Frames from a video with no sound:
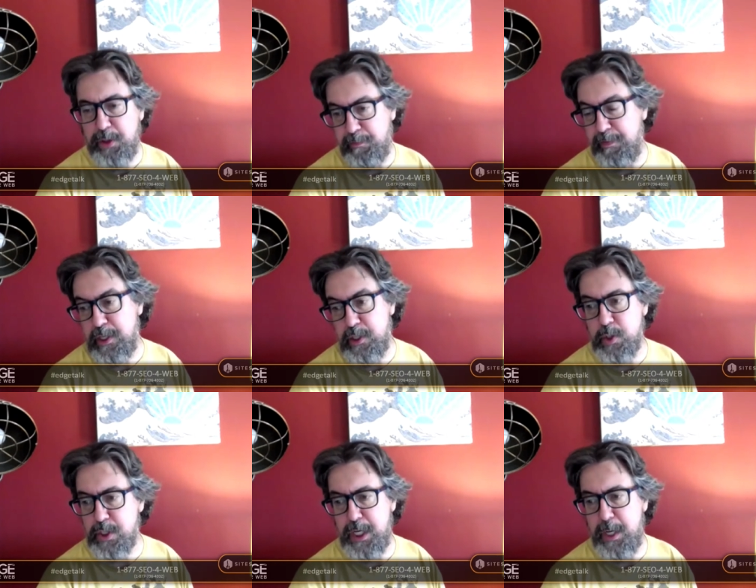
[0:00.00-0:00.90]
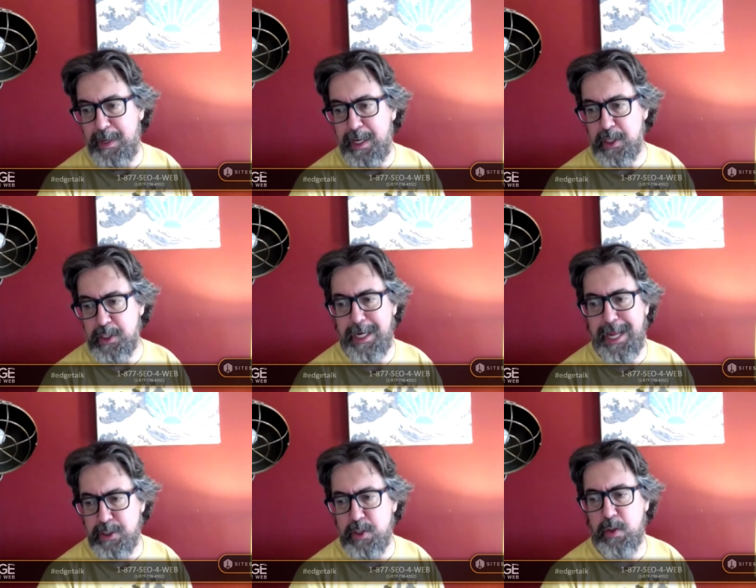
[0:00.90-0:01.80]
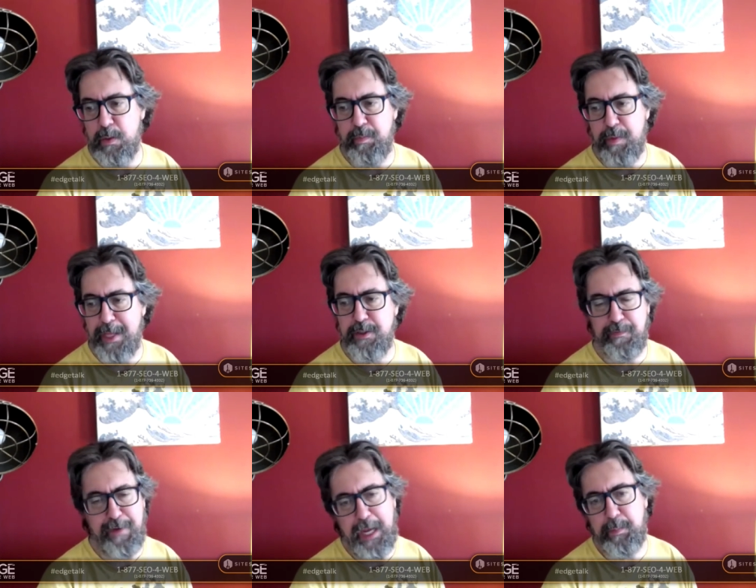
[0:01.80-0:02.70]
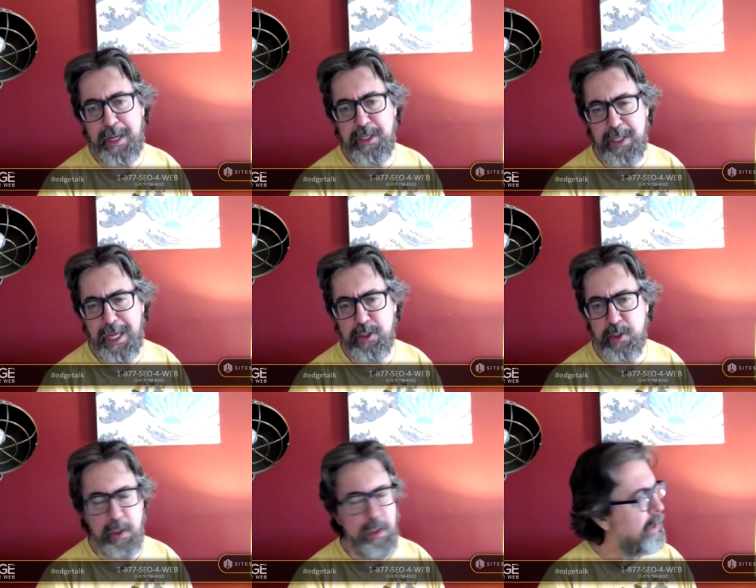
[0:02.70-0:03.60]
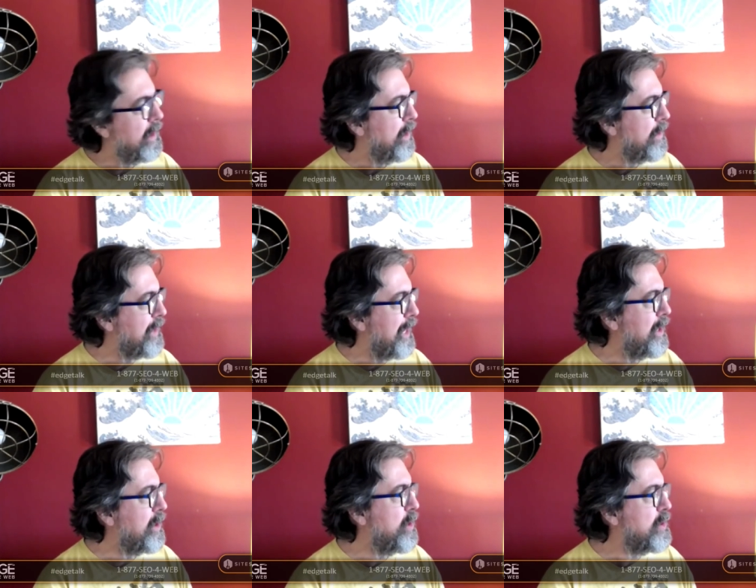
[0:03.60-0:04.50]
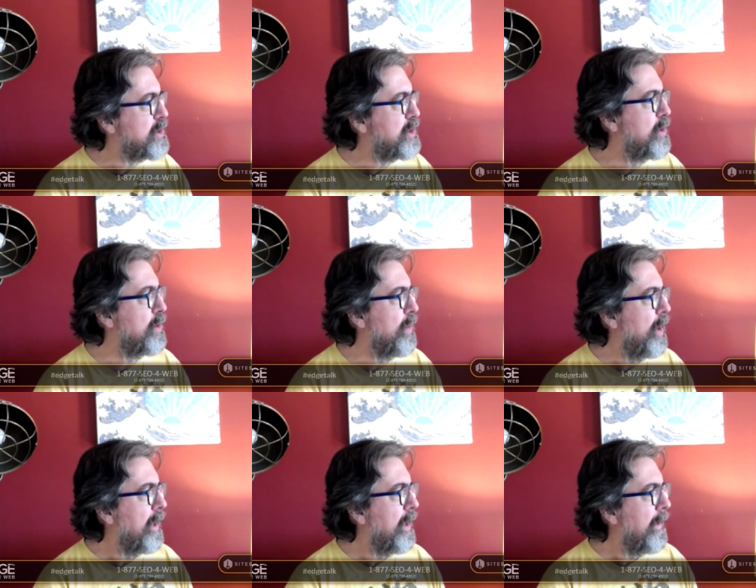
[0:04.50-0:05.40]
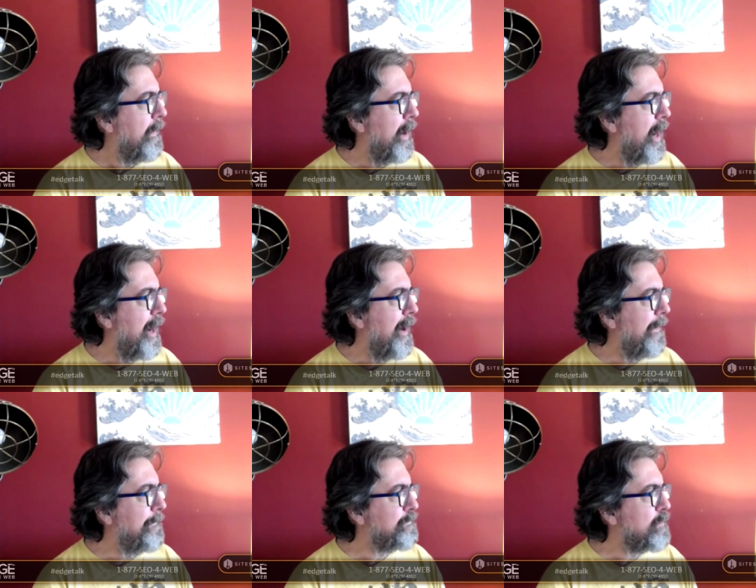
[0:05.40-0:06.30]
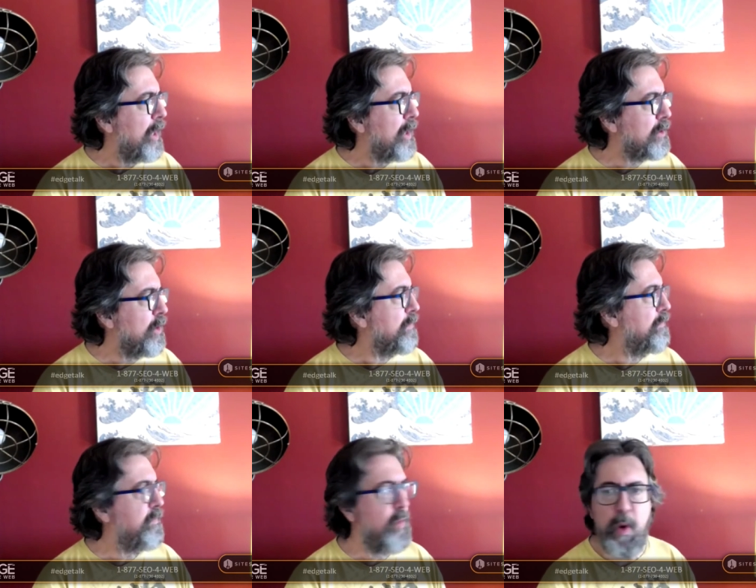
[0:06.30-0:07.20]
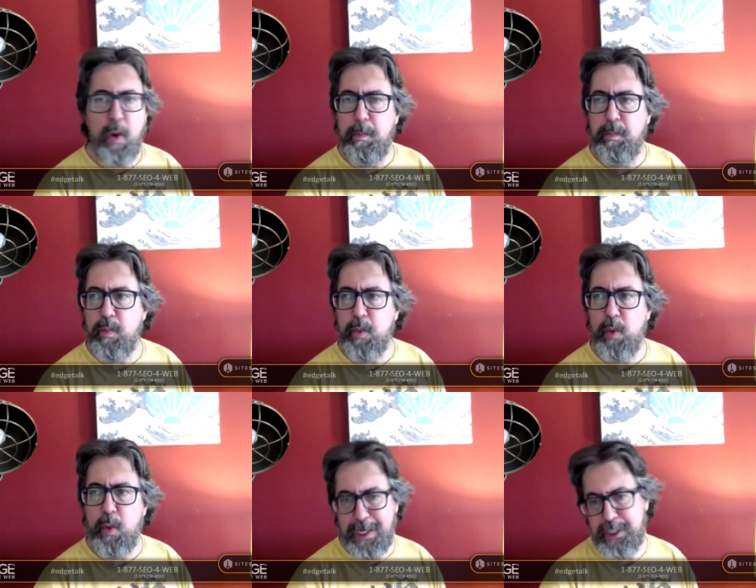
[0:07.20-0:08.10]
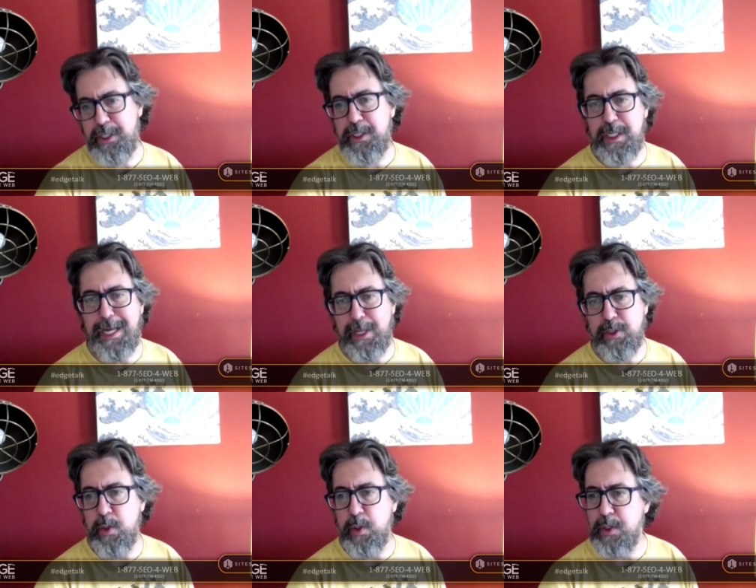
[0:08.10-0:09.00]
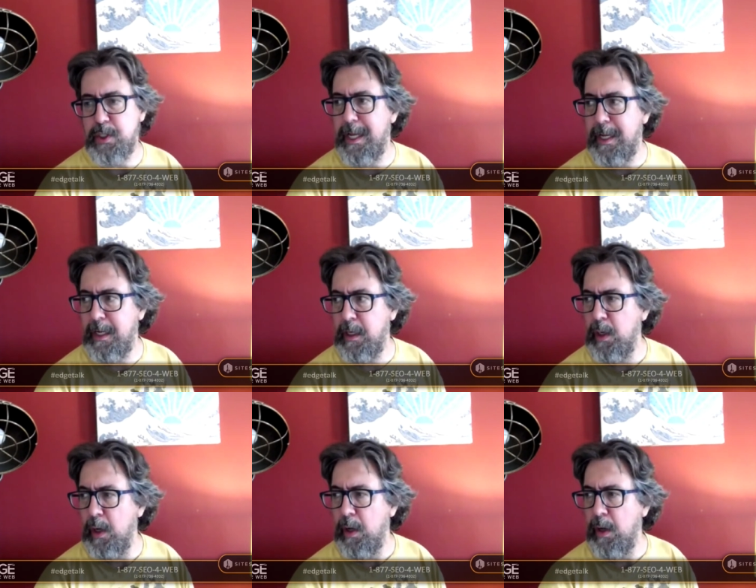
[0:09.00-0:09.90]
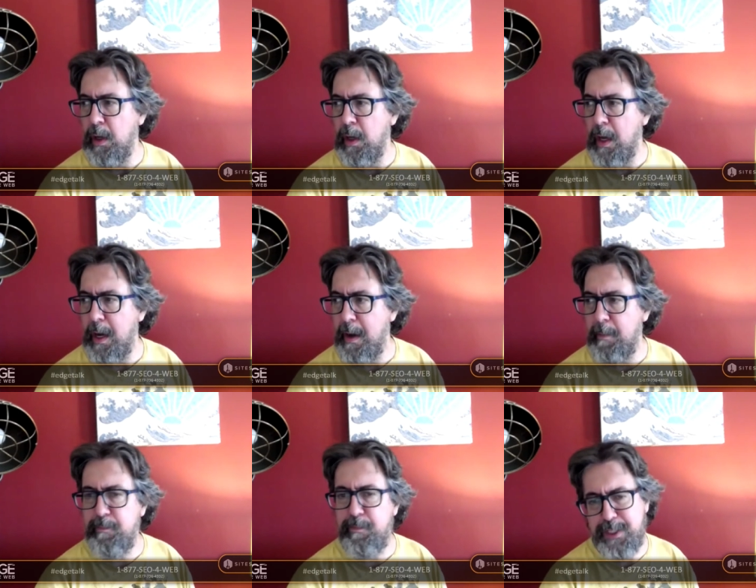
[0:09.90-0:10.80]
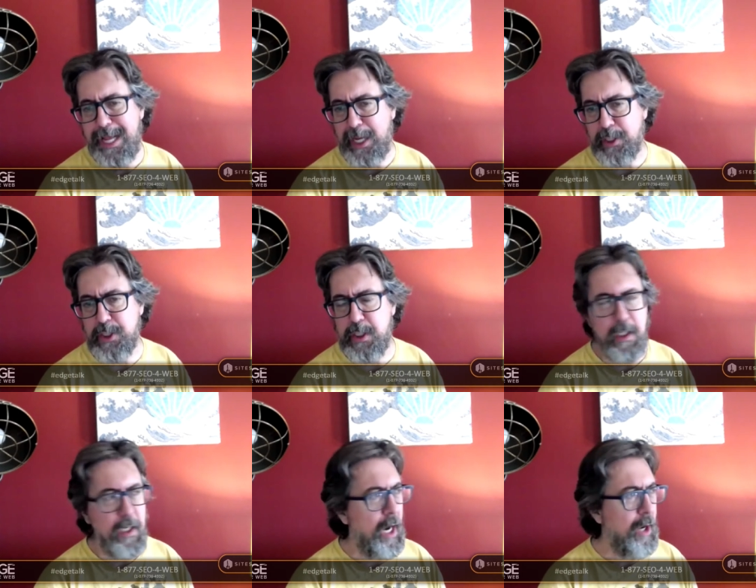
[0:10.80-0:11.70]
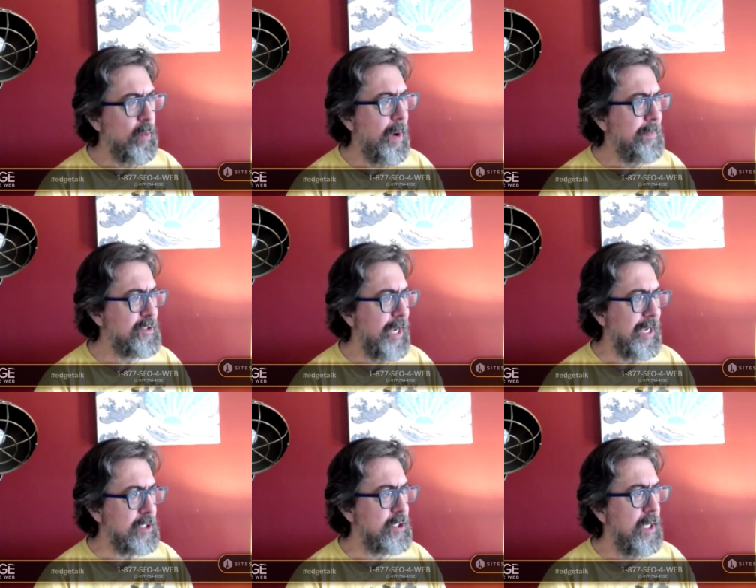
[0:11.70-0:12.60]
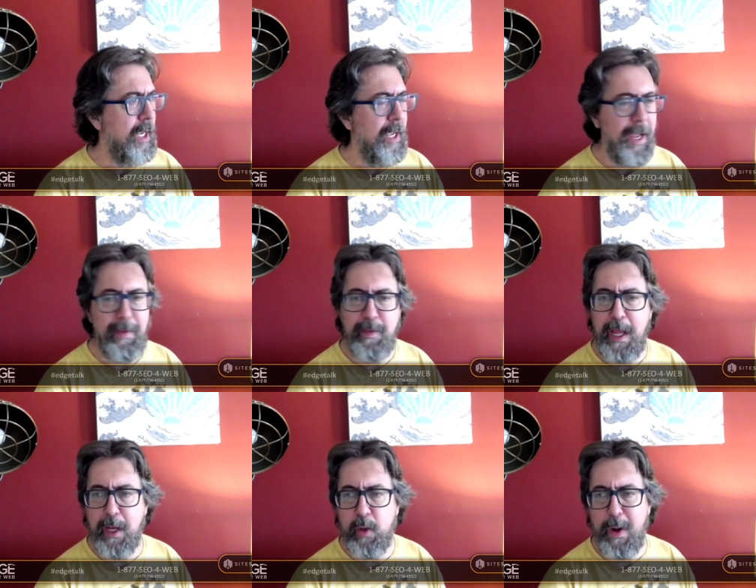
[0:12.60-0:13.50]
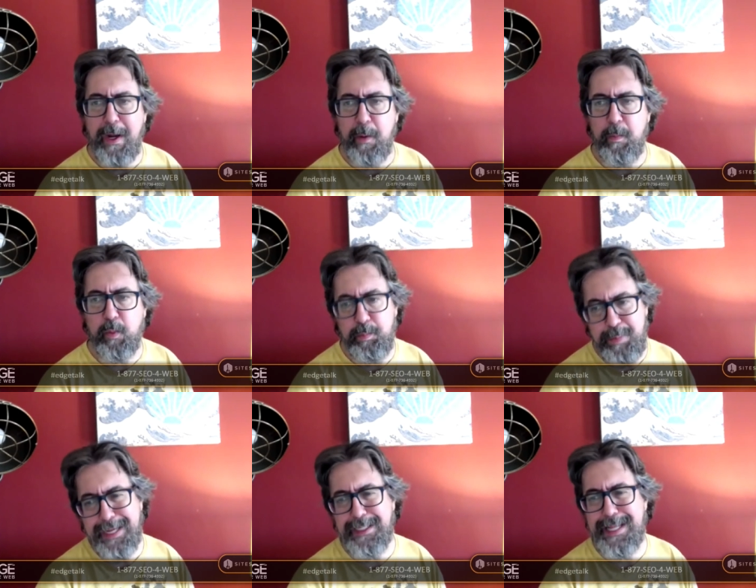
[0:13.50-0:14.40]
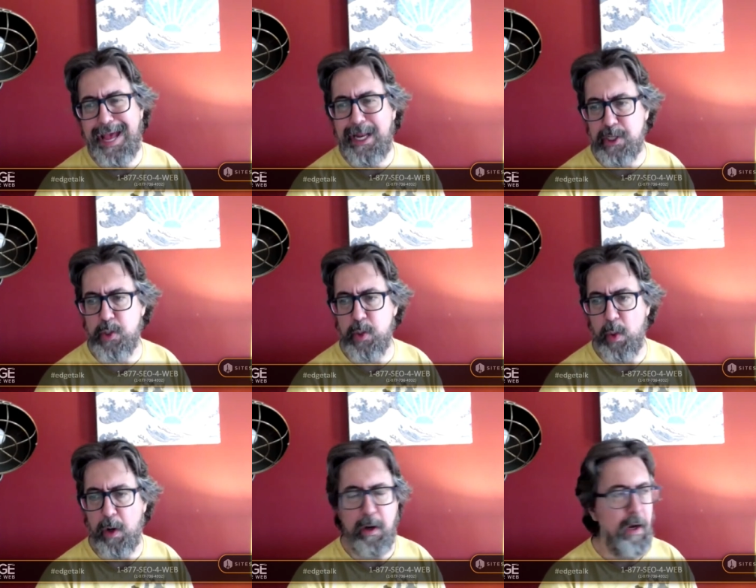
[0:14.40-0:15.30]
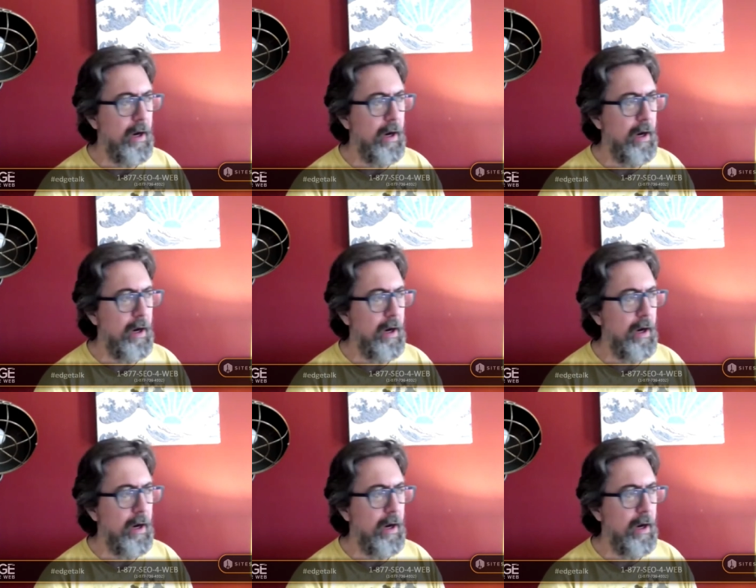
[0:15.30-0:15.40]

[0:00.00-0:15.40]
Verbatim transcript: what the featured snippet is an answer that's a fact based answer. They used to uh, look for questions and answers in uh, text right. on websites, and they created a big data store